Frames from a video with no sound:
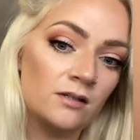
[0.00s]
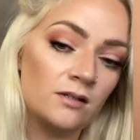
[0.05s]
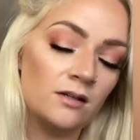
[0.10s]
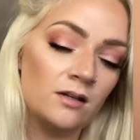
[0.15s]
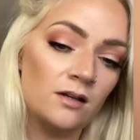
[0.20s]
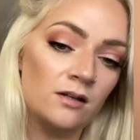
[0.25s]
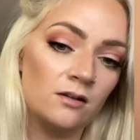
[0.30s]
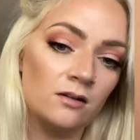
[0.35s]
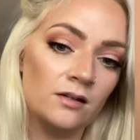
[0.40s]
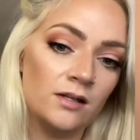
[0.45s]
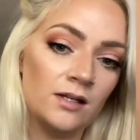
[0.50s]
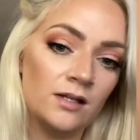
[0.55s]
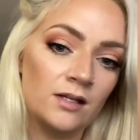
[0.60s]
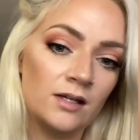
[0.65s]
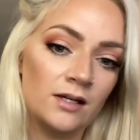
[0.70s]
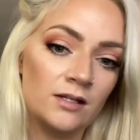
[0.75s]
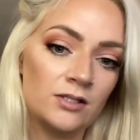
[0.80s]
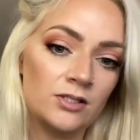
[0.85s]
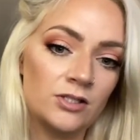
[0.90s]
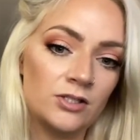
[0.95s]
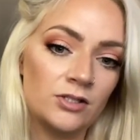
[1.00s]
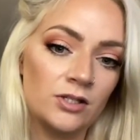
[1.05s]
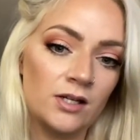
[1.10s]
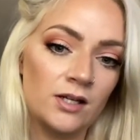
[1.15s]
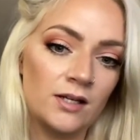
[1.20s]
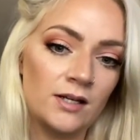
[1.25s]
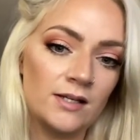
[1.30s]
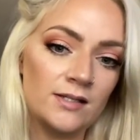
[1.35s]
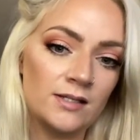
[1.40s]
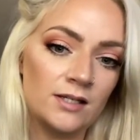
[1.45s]
it'll like kind of
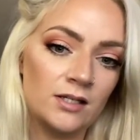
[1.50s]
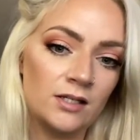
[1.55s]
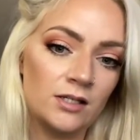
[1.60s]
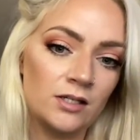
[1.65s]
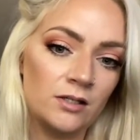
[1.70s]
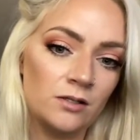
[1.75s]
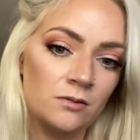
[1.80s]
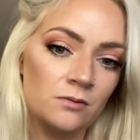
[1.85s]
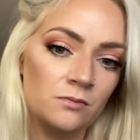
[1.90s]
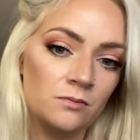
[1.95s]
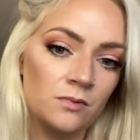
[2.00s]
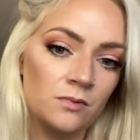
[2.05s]
straighten as I go.